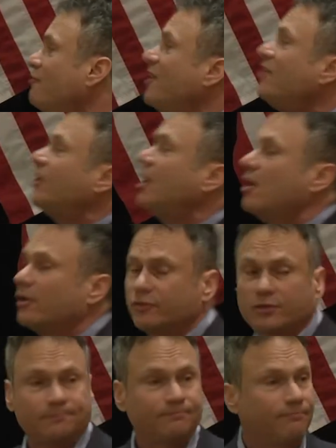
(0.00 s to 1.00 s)

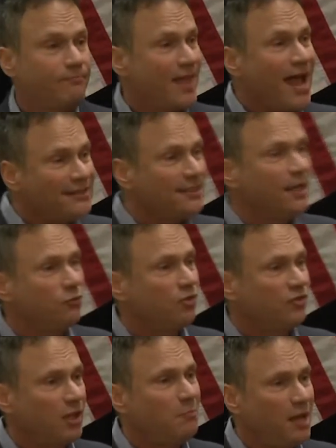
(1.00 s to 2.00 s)
visitors. That's an
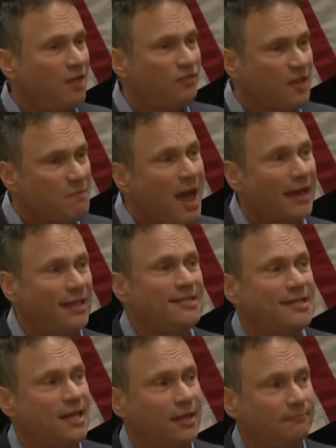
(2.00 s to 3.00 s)
interesting bit of feedback,
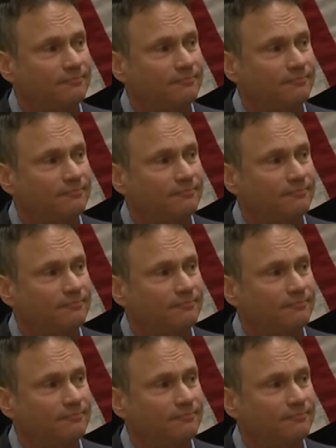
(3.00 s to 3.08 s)
isn't it?